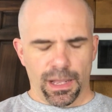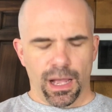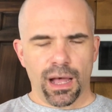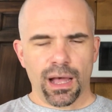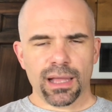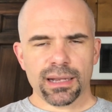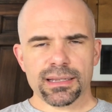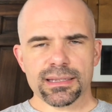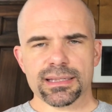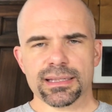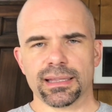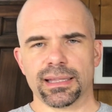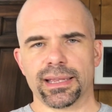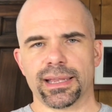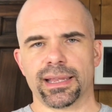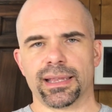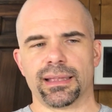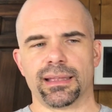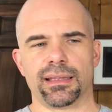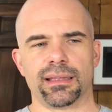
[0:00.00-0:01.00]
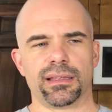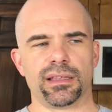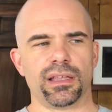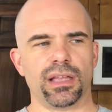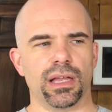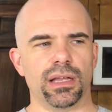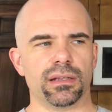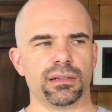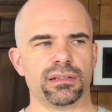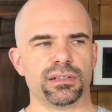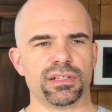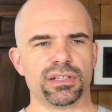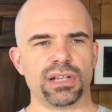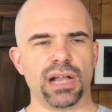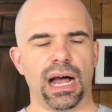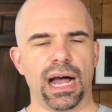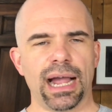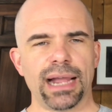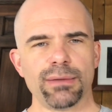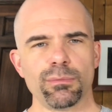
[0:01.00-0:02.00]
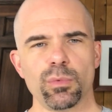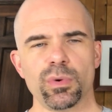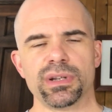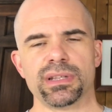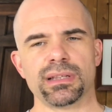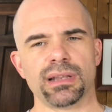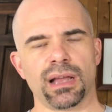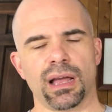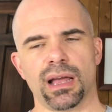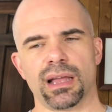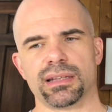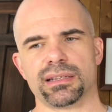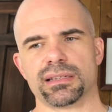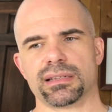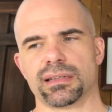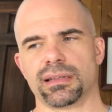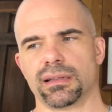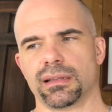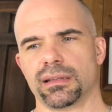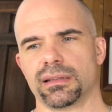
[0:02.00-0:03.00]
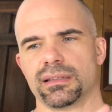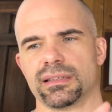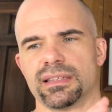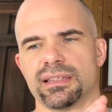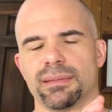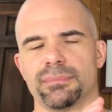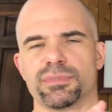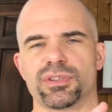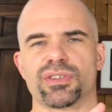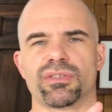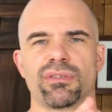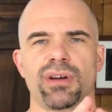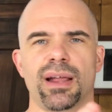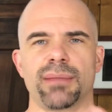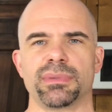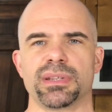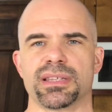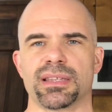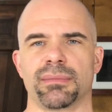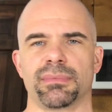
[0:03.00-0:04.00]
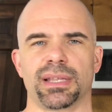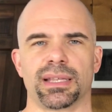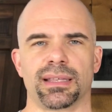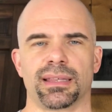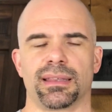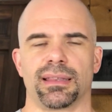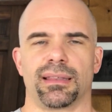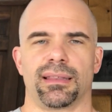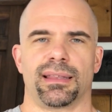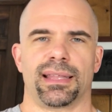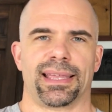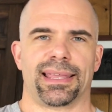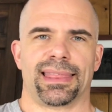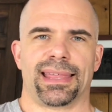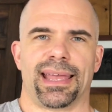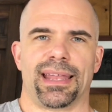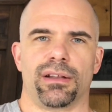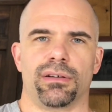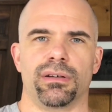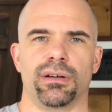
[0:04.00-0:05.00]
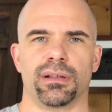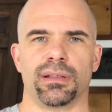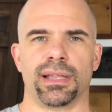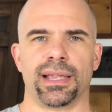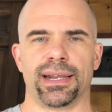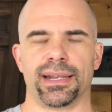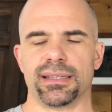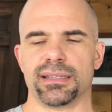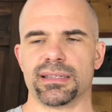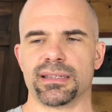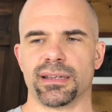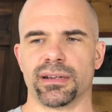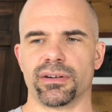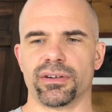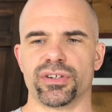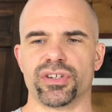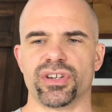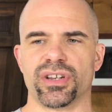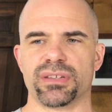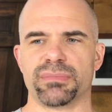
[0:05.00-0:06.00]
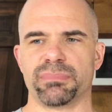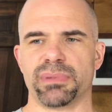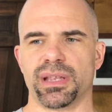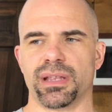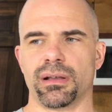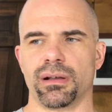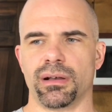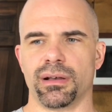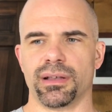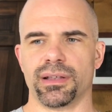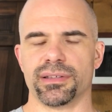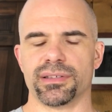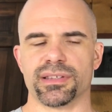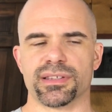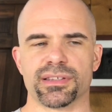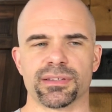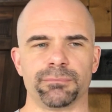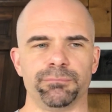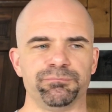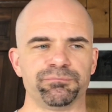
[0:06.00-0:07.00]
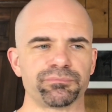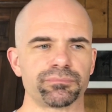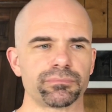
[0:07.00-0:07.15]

honestly, I would not subscribe to something like that, hook, line, and sinker, just because